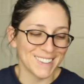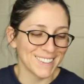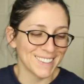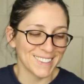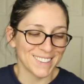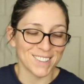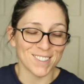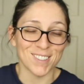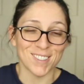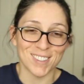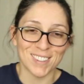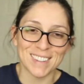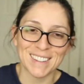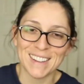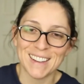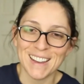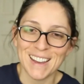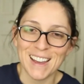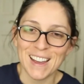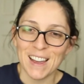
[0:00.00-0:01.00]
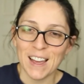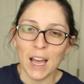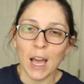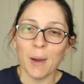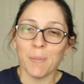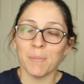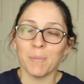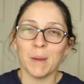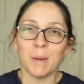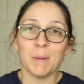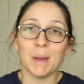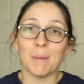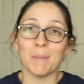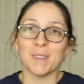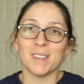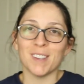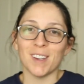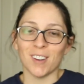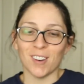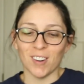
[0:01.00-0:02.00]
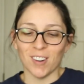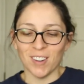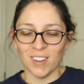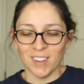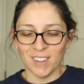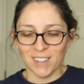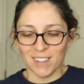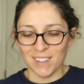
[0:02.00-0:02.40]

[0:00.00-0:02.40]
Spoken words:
so maybe I'm a sucker.